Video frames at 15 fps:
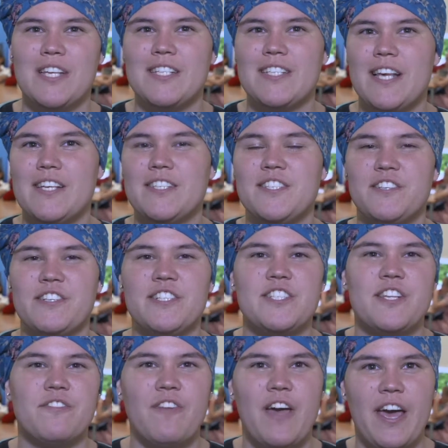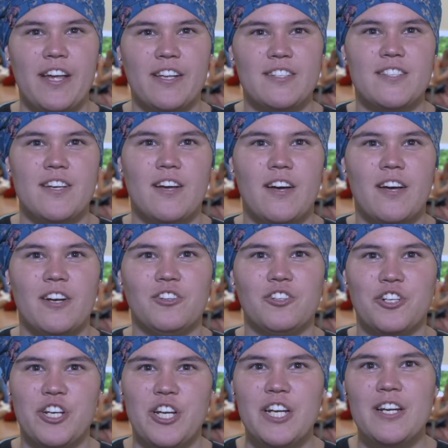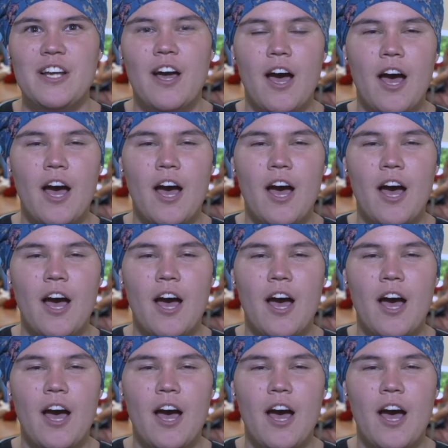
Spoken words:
is a series of hands-on learning